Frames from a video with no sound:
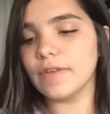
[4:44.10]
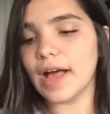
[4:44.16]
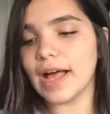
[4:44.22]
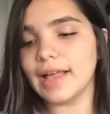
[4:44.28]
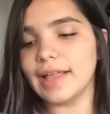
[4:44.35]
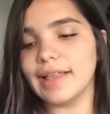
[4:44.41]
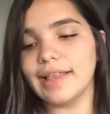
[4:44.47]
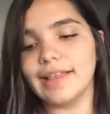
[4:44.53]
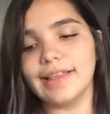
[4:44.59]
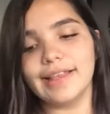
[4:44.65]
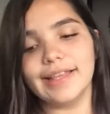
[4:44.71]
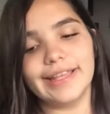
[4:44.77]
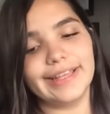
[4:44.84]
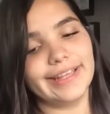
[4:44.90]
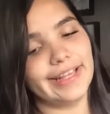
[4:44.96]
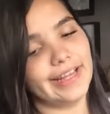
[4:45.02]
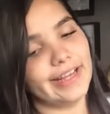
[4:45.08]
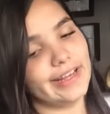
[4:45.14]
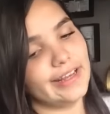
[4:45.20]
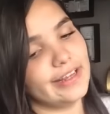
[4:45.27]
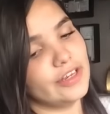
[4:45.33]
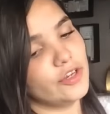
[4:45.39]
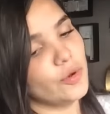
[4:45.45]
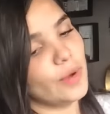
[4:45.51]

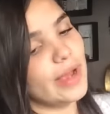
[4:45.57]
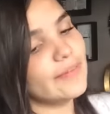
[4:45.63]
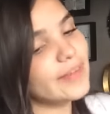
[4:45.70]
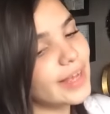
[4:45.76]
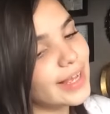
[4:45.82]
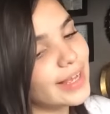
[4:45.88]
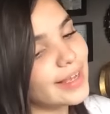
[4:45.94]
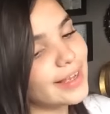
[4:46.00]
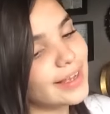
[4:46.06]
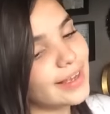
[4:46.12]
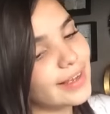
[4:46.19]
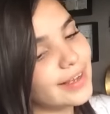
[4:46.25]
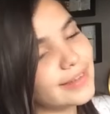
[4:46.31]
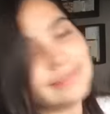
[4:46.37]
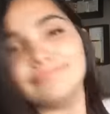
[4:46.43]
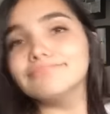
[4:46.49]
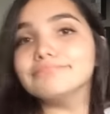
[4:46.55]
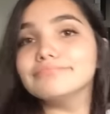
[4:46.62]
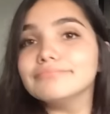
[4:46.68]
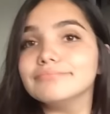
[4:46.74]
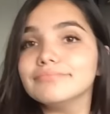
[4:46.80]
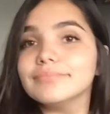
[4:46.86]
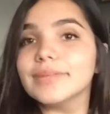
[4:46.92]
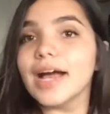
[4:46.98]
Villanueva
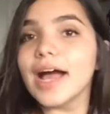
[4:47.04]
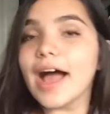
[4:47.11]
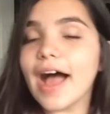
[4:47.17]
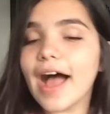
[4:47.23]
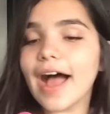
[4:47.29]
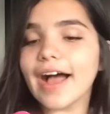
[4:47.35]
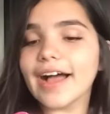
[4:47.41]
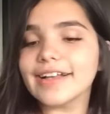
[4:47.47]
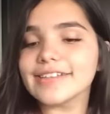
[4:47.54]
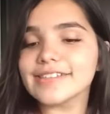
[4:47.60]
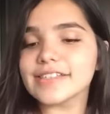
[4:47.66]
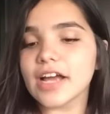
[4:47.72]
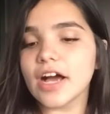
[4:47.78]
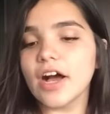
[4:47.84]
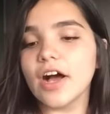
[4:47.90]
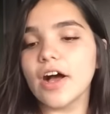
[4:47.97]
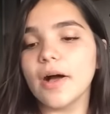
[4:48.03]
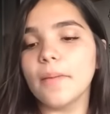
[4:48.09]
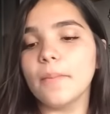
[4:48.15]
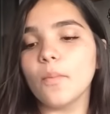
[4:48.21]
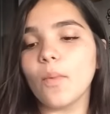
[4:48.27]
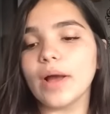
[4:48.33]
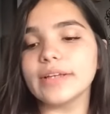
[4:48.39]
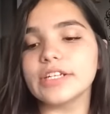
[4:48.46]
asked,
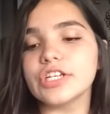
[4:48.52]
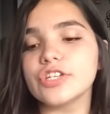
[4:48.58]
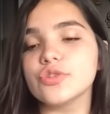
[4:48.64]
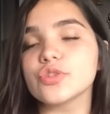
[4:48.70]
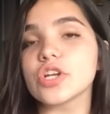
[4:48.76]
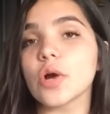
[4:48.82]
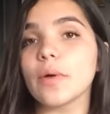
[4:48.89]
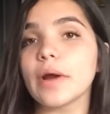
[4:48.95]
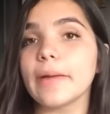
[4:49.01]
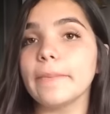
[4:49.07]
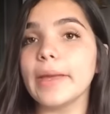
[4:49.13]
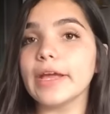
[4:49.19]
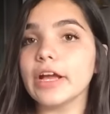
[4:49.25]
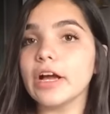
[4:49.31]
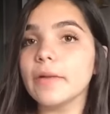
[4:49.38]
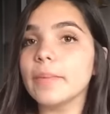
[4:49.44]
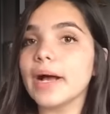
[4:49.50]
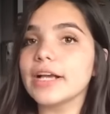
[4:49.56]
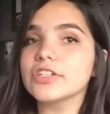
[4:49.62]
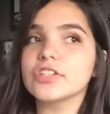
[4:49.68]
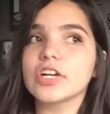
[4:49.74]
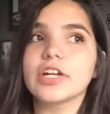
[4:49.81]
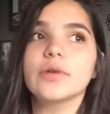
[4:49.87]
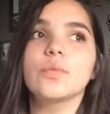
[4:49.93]
when did you start wearing makeup?
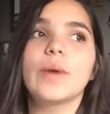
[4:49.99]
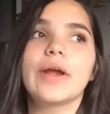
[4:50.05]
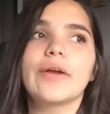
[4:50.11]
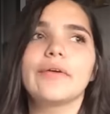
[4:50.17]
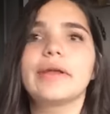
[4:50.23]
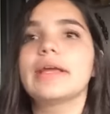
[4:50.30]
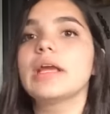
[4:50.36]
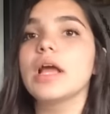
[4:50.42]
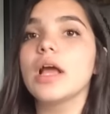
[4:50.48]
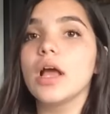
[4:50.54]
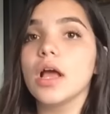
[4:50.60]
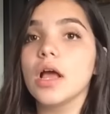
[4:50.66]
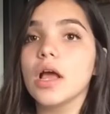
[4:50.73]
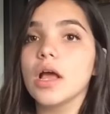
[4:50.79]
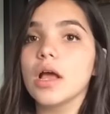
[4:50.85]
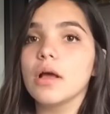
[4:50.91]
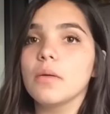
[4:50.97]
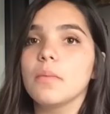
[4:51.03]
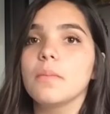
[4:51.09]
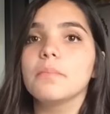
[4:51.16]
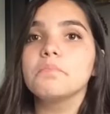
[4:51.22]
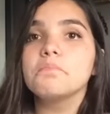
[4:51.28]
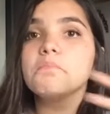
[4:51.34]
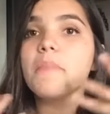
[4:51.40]
I started wearing
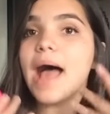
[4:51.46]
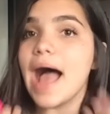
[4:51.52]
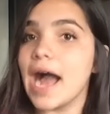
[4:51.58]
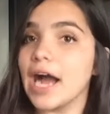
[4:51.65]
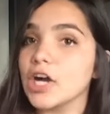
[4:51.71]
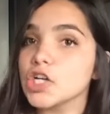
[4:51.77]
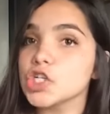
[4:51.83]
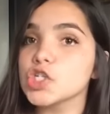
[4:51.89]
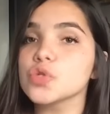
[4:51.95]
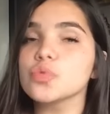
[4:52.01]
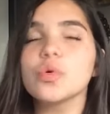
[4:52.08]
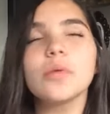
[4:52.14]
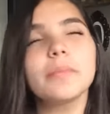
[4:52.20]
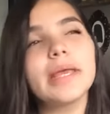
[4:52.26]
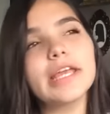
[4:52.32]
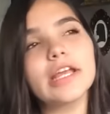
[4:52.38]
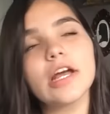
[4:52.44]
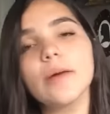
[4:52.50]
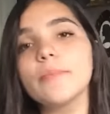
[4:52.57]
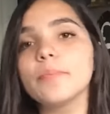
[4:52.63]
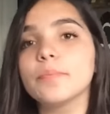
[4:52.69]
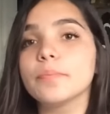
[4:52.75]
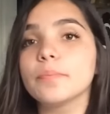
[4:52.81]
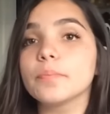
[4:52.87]
actual
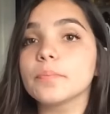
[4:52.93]
makeup